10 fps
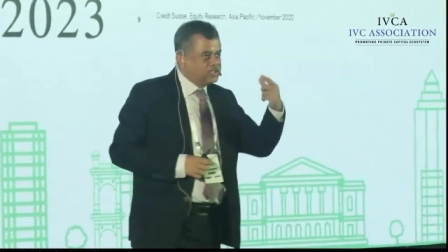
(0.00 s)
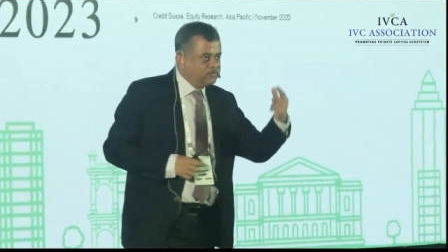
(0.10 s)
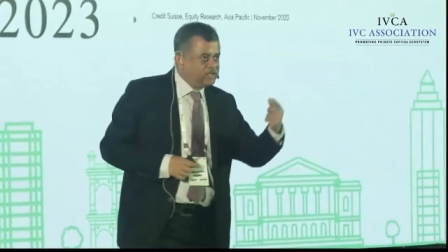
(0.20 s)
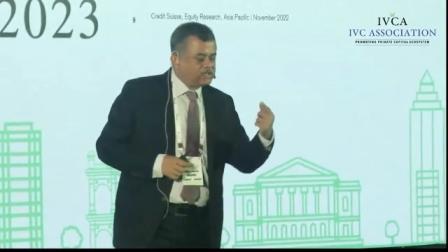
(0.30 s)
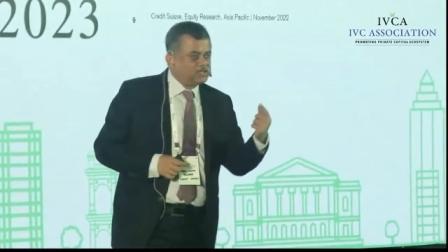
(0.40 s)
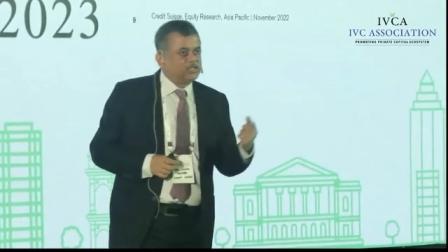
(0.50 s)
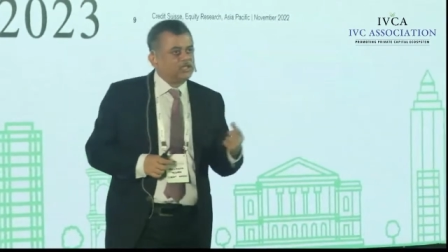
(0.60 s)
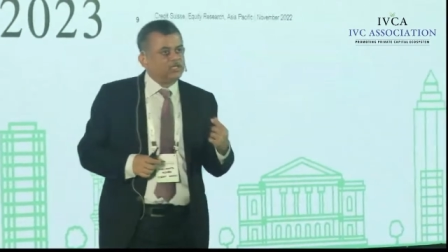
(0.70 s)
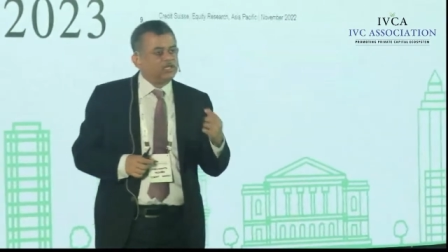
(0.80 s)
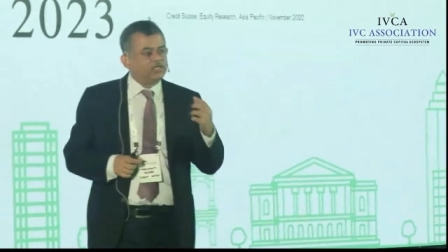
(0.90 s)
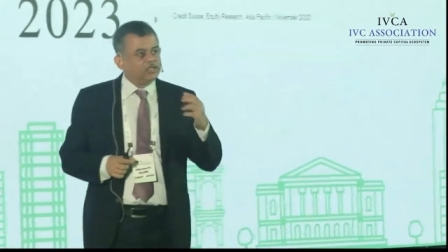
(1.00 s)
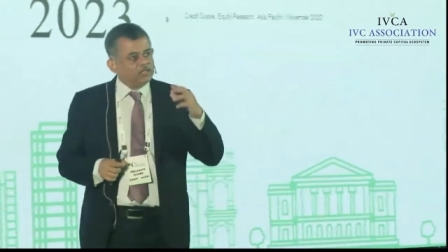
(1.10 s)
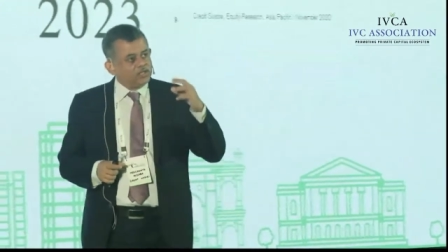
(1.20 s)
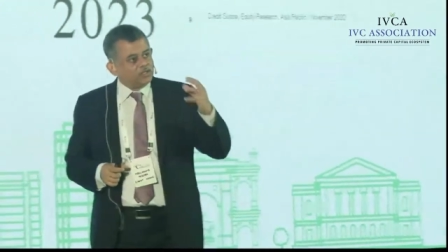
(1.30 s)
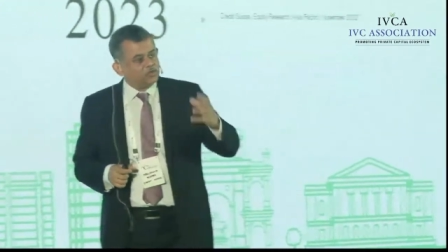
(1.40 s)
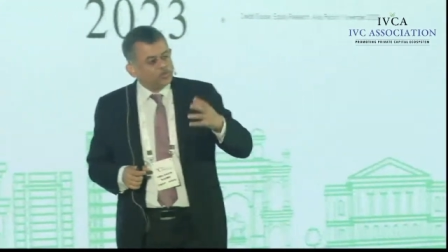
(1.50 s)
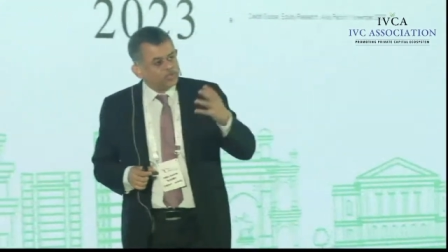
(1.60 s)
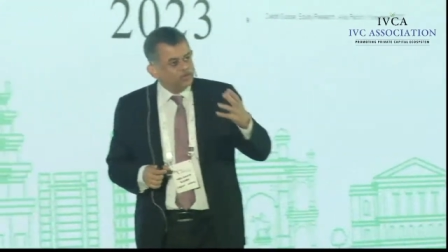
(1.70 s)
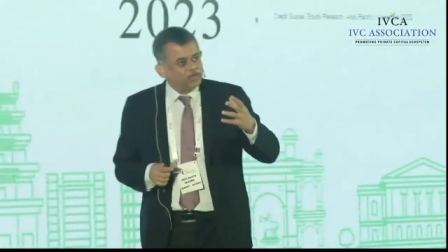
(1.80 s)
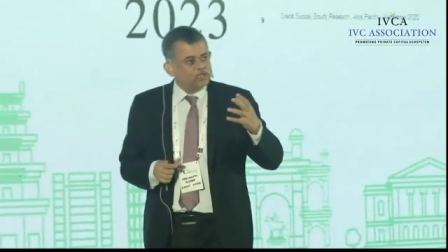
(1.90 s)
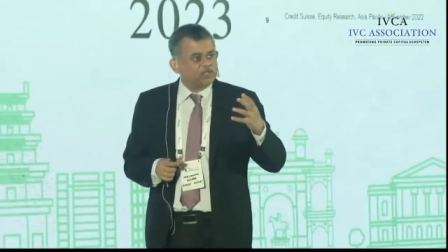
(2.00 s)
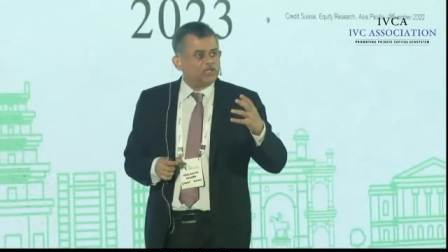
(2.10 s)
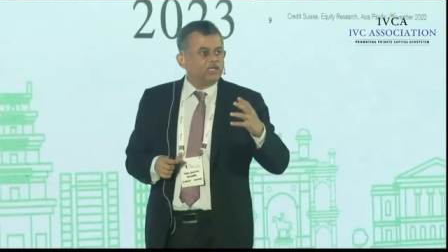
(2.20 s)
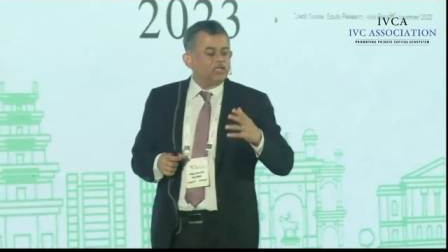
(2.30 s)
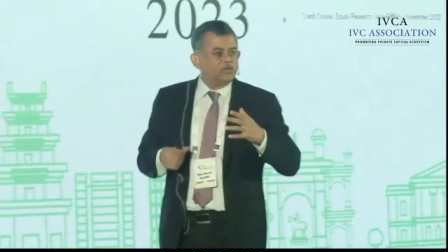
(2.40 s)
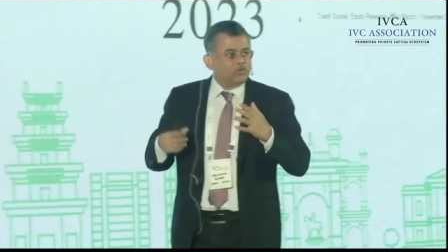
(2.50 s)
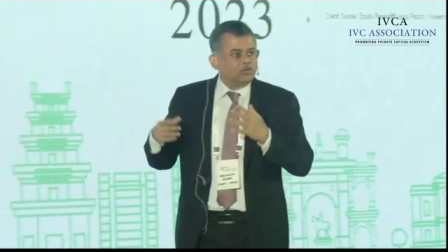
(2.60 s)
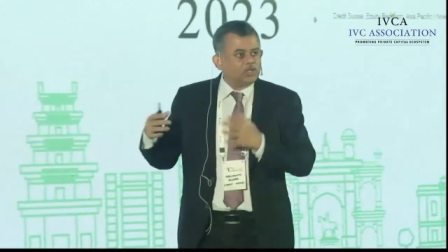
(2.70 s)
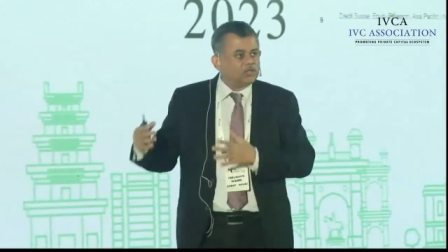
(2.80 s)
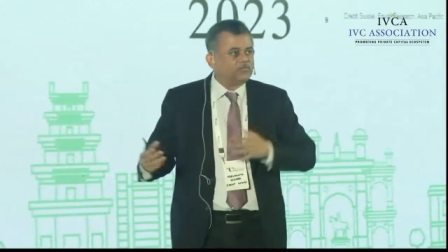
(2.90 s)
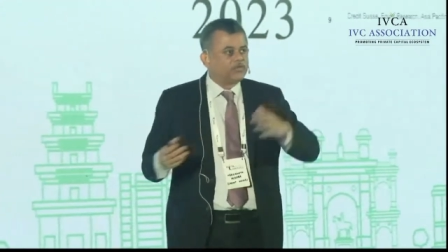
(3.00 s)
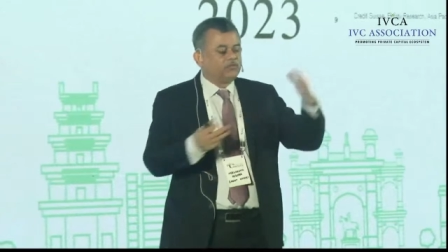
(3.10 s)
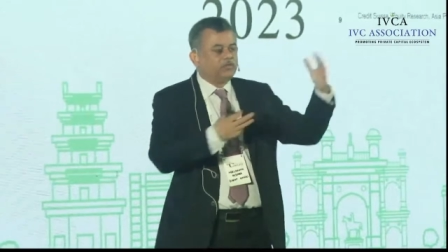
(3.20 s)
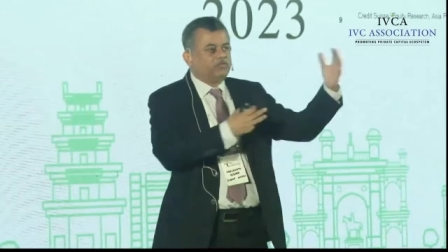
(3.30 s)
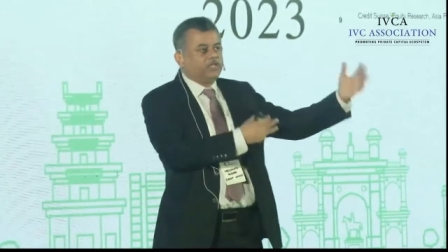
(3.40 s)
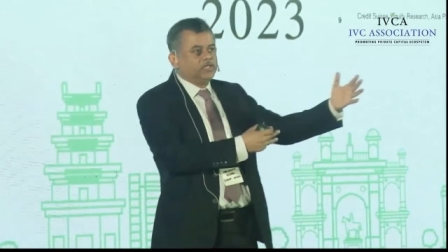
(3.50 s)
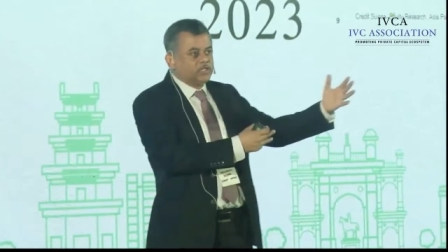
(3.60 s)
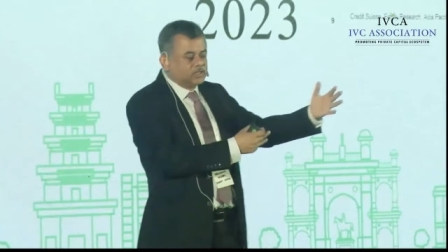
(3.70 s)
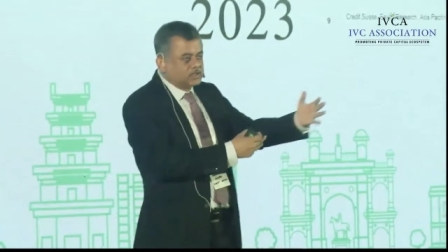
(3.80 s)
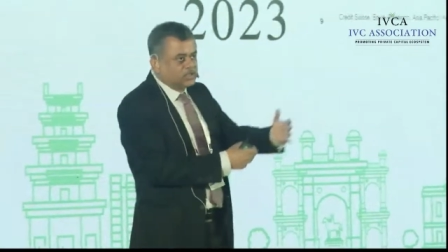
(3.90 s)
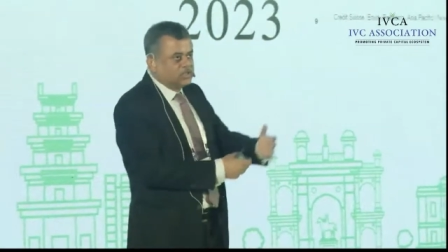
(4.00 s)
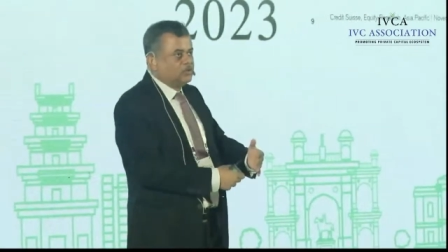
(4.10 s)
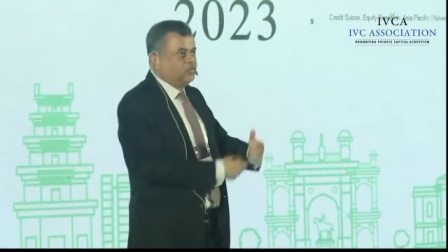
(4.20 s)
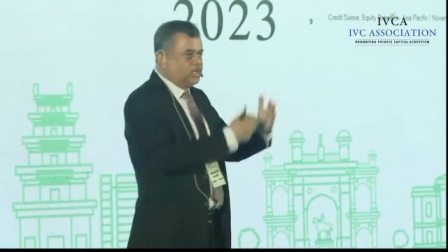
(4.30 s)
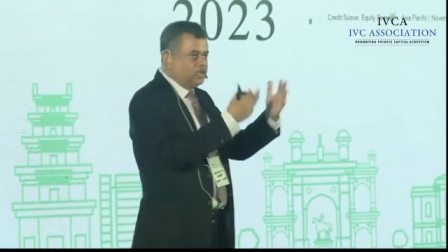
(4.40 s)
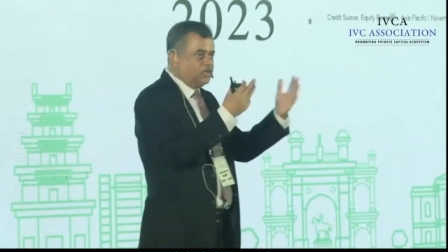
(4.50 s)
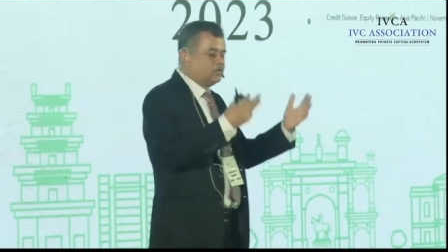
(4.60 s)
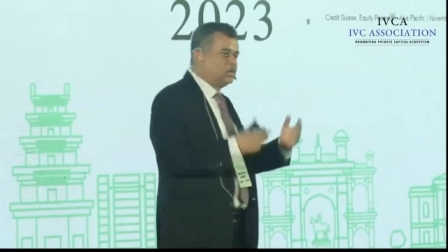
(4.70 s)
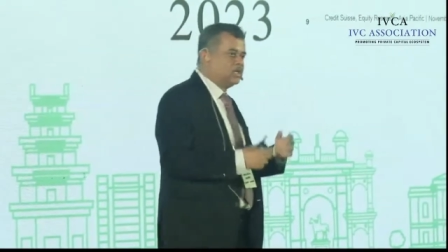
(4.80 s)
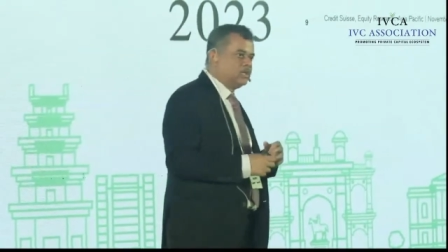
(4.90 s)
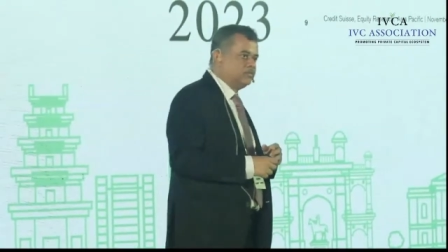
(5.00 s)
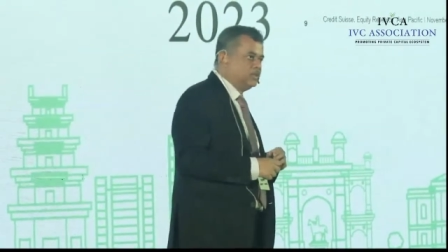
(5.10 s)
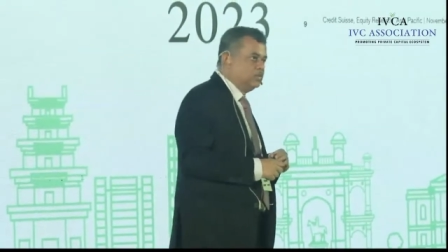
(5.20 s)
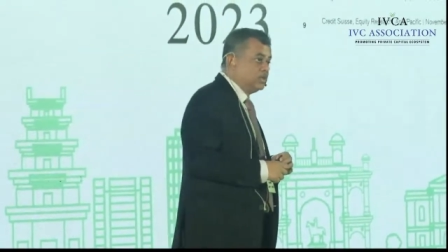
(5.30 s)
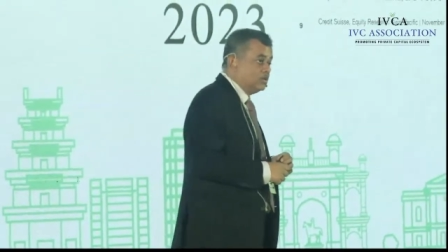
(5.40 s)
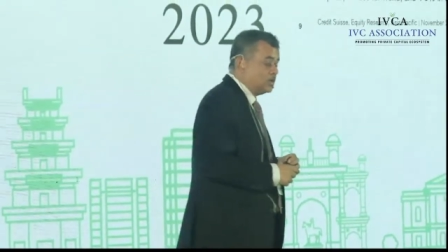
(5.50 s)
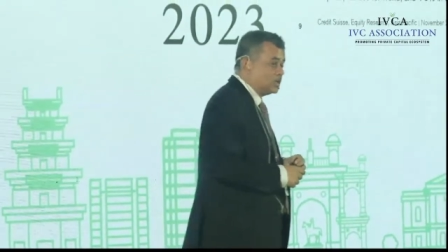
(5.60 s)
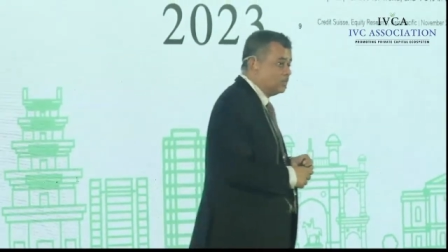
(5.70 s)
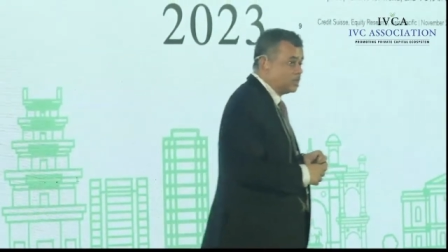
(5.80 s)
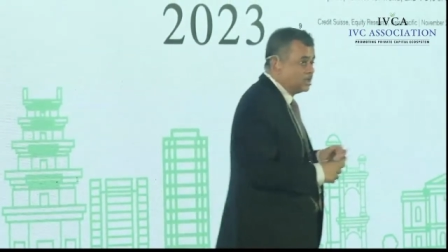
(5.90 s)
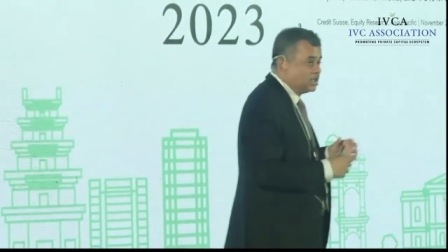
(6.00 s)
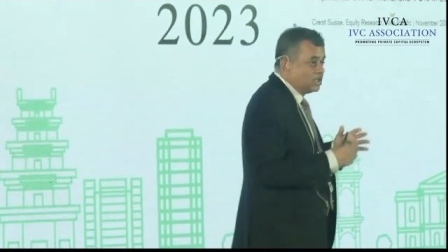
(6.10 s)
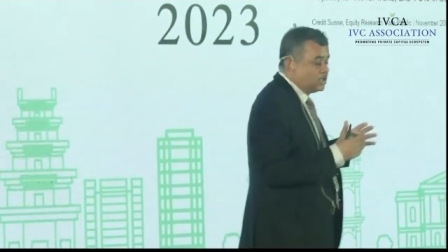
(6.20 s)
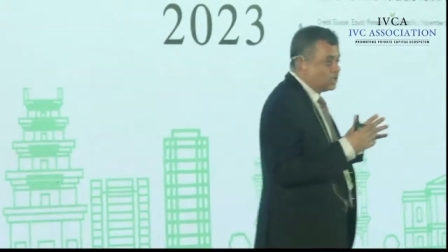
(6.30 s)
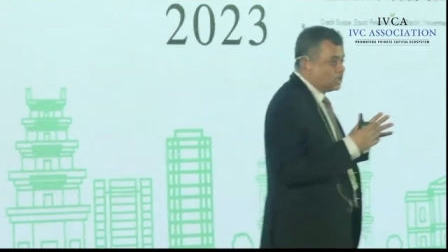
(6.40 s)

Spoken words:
He started in 1971 with being an eye candy seller with 13,000 rupees of capital.